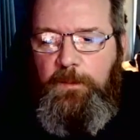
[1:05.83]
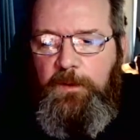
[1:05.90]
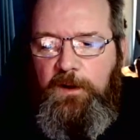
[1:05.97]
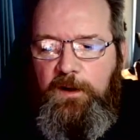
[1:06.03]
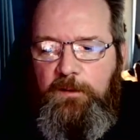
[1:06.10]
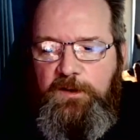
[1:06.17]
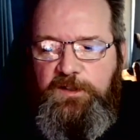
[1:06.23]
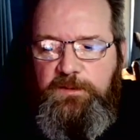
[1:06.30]

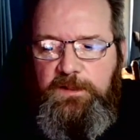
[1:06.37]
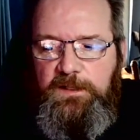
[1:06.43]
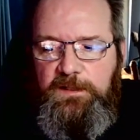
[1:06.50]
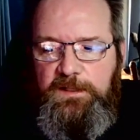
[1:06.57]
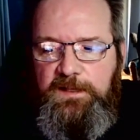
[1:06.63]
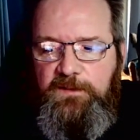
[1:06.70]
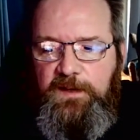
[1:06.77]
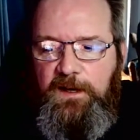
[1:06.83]
part, which I'm going to
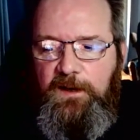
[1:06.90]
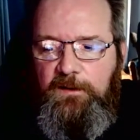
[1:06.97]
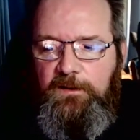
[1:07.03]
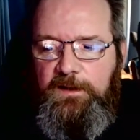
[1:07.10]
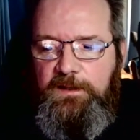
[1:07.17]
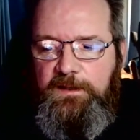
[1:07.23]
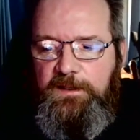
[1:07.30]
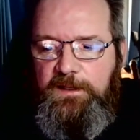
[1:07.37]
leave out
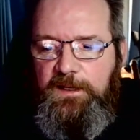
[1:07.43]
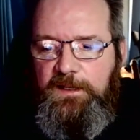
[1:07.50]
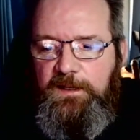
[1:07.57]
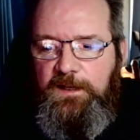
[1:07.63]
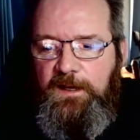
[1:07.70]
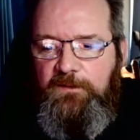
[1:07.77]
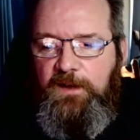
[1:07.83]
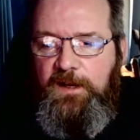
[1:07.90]
because it's kind of
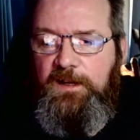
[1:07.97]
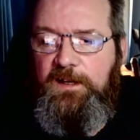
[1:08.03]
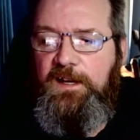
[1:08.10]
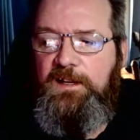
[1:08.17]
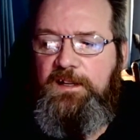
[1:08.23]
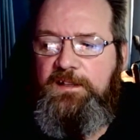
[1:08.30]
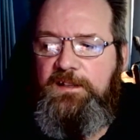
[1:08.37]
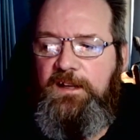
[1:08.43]
I've got it
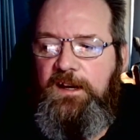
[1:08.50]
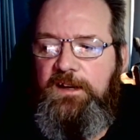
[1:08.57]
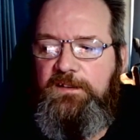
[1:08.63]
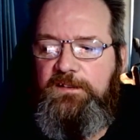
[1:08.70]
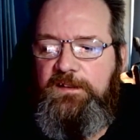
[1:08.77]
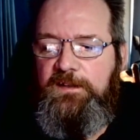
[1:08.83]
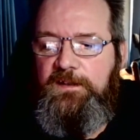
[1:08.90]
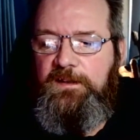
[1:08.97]
kind of
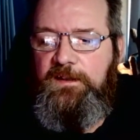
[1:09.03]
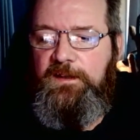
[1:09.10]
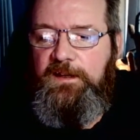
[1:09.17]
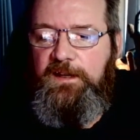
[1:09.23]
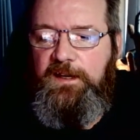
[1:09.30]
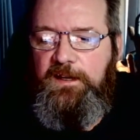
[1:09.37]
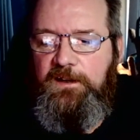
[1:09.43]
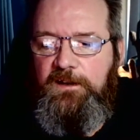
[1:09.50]
sliced
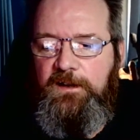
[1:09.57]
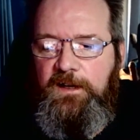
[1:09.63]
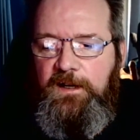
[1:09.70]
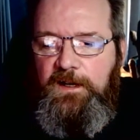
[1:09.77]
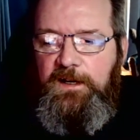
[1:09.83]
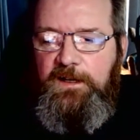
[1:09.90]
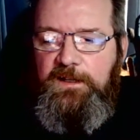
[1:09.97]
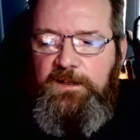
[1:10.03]
here
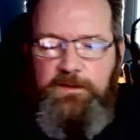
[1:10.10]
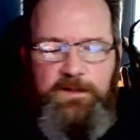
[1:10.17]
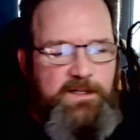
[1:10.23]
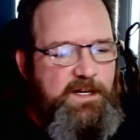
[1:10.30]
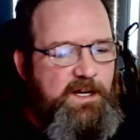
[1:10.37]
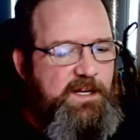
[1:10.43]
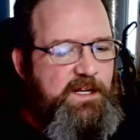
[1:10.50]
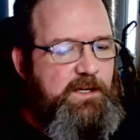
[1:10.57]
because I'm going
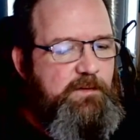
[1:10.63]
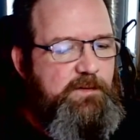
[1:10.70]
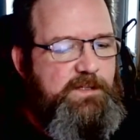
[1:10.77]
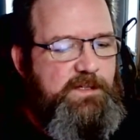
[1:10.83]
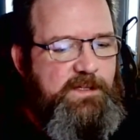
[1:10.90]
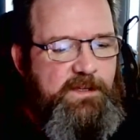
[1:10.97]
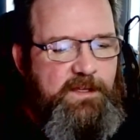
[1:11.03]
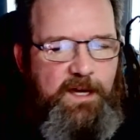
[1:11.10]
to kind of use
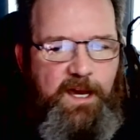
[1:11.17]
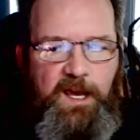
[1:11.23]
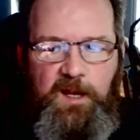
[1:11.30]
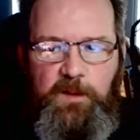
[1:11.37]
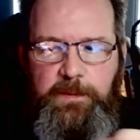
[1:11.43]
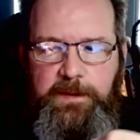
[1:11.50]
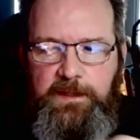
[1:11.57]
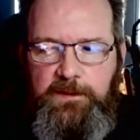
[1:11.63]
this as a
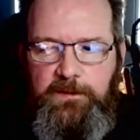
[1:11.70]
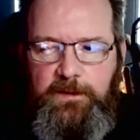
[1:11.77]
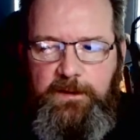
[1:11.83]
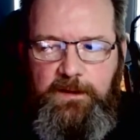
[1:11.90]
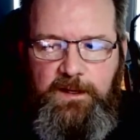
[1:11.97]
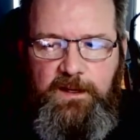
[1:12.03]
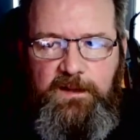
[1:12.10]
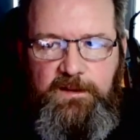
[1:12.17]
canopy so I
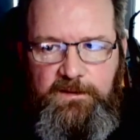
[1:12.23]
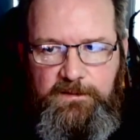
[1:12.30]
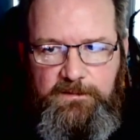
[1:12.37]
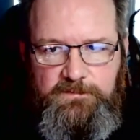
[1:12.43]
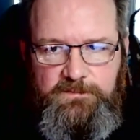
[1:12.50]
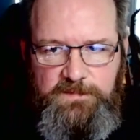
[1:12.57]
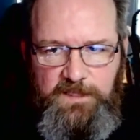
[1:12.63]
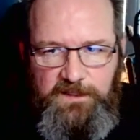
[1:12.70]
can kind of
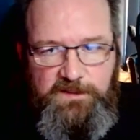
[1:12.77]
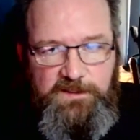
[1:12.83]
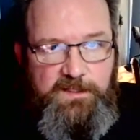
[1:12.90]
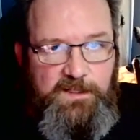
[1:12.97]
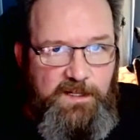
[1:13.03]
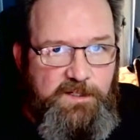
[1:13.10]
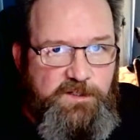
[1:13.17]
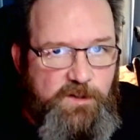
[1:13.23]
get to the
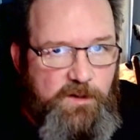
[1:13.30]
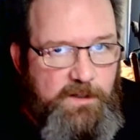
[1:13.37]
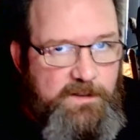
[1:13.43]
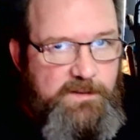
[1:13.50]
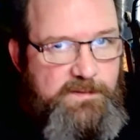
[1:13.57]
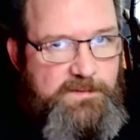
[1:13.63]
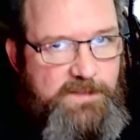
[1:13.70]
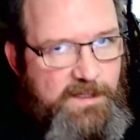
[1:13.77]

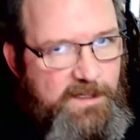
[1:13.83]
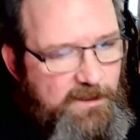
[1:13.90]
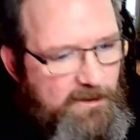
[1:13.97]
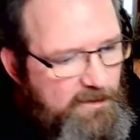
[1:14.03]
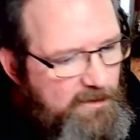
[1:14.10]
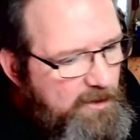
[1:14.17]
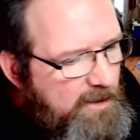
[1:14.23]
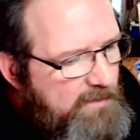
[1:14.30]
electronics, take it
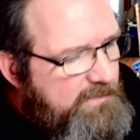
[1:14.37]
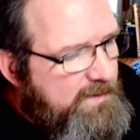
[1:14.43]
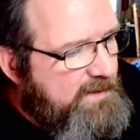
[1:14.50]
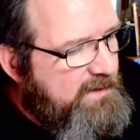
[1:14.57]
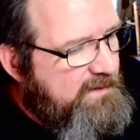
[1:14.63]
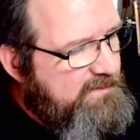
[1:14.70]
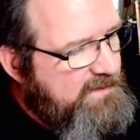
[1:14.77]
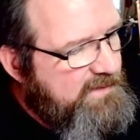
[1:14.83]
on and off, that
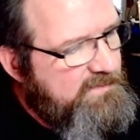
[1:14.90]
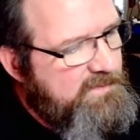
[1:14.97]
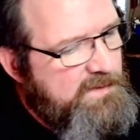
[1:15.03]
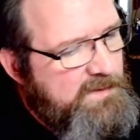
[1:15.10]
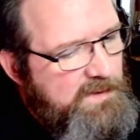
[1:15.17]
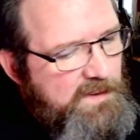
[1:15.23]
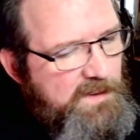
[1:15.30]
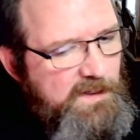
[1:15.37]
kind of stuff.
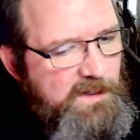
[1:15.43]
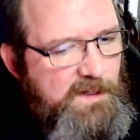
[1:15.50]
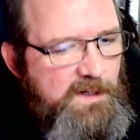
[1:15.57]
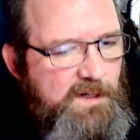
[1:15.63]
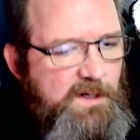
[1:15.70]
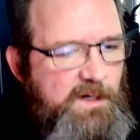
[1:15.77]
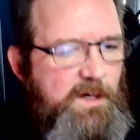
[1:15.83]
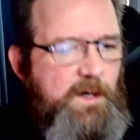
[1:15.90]

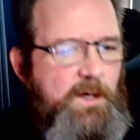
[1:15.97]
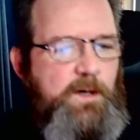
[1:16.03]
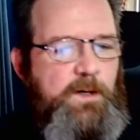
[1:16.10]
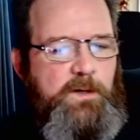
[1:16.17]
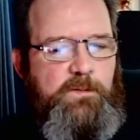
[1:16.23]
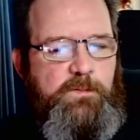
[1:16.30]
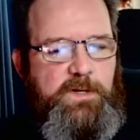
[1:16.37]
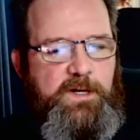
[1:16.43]

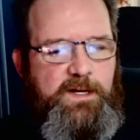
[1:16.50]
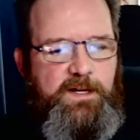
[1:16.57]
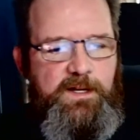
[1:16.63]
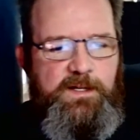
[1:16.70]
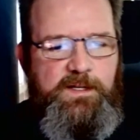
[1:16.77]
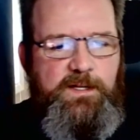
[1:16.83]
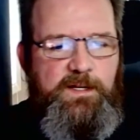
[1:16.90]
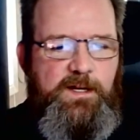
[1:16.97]
But
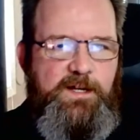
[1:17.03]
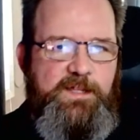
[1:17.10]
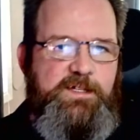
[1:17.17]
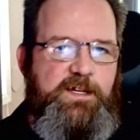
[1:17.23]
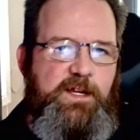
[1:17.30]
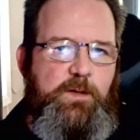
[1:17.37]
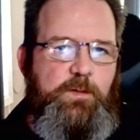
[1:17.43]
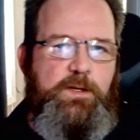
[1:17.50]
I just
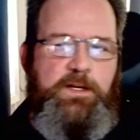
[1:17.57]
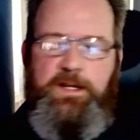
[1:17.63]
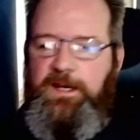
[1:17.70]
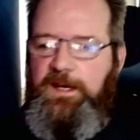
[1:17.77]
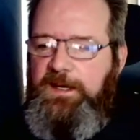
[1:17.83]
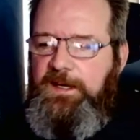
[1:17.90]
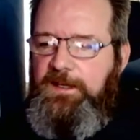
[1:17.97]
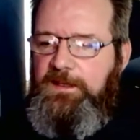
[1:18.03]
kind of want to
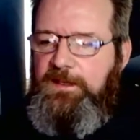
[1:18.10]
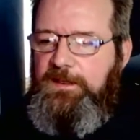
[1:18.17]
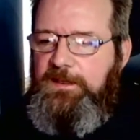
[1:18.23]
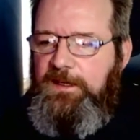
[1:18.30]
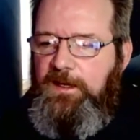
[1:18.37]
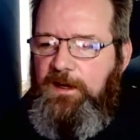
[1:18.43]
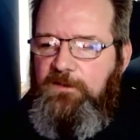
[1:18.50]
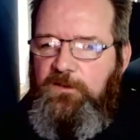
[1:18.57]
kick it,
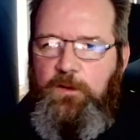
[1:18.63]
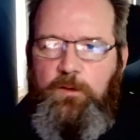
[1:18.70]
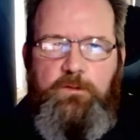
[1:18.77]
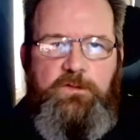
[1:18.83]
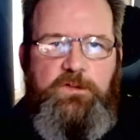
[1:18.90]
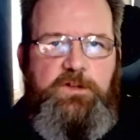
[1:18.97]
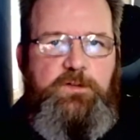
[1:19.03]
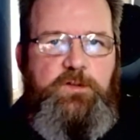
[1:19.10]
see how everyone
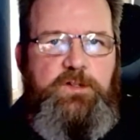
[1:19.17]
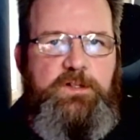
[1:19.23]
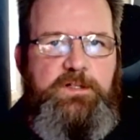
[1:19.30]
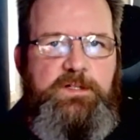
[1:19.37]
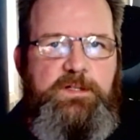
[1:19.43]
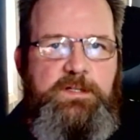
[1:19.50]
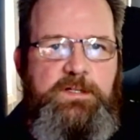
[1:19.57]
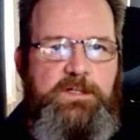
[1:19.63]
was doing.
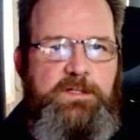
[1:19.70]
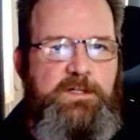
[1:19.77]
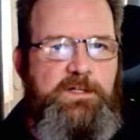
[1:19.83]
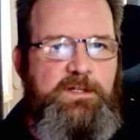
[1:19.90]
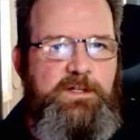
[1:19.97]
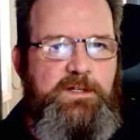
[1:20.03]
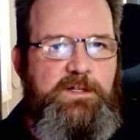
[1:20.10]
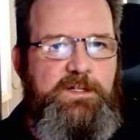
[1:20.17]

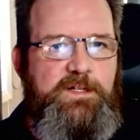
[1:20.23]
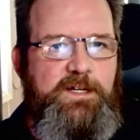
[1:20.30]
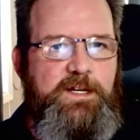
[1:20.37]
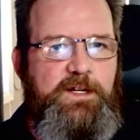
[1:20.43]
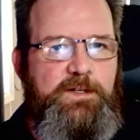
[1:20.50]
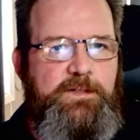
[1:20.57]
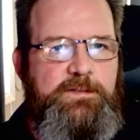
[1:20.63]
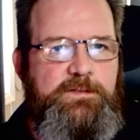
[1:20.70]
You
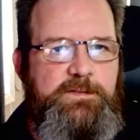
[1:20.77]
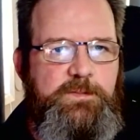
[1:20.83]
know,